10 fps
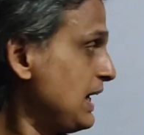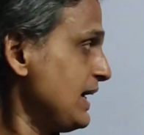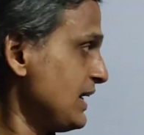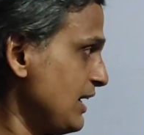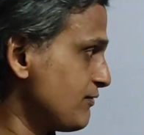
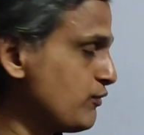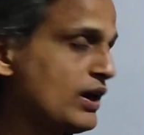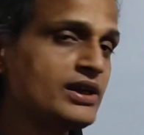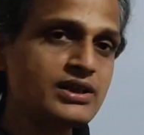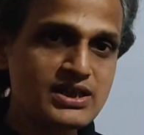And
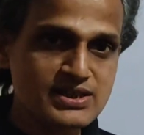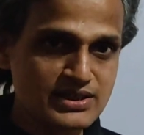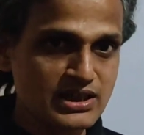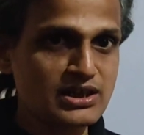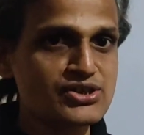Fy
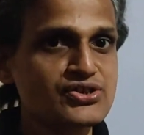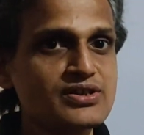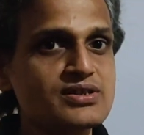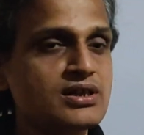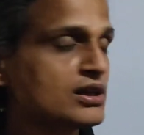is yield
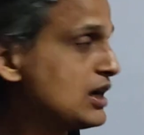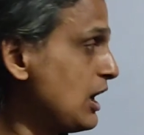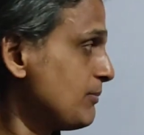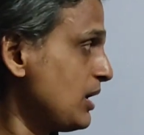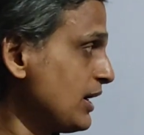stress.
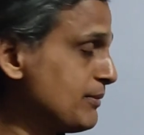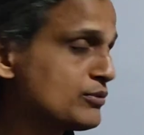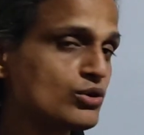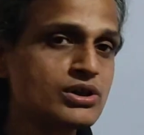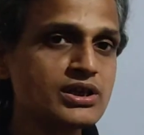Gamma
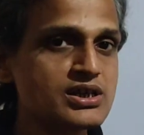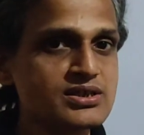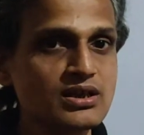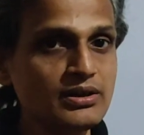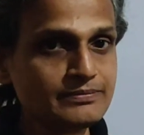M naught
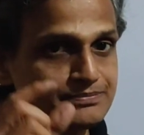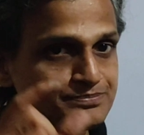is the